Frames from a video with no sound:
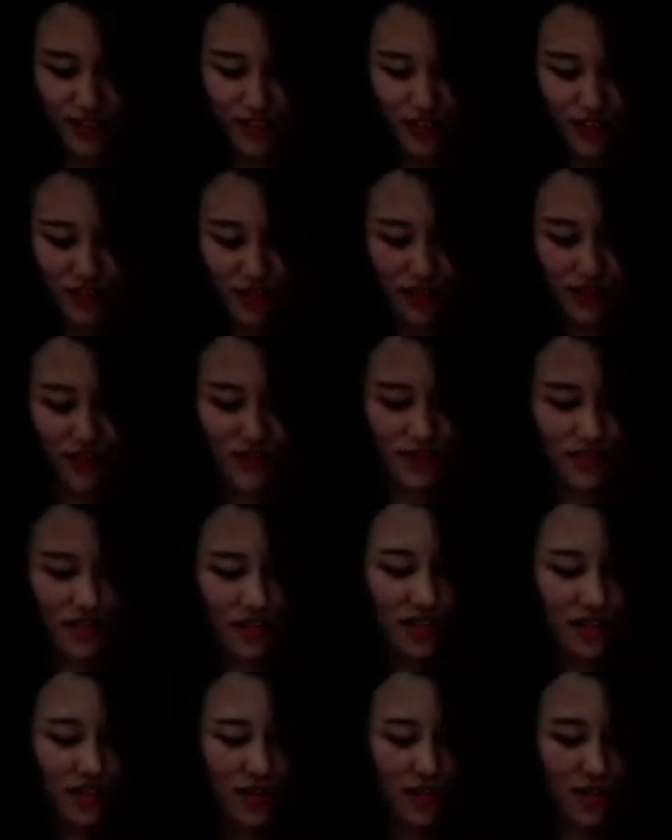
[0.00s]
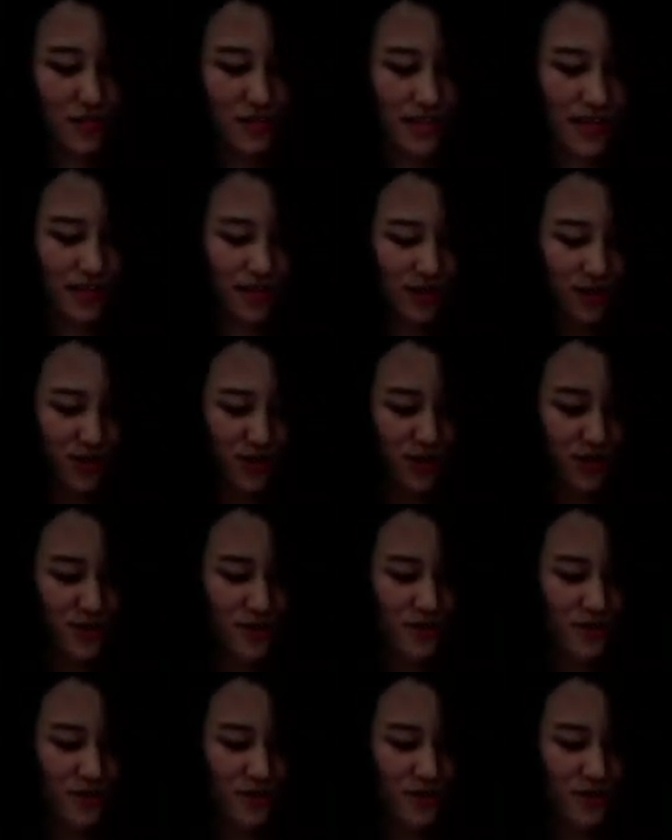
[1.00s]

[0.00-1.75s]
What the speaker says: should conceal your tattoo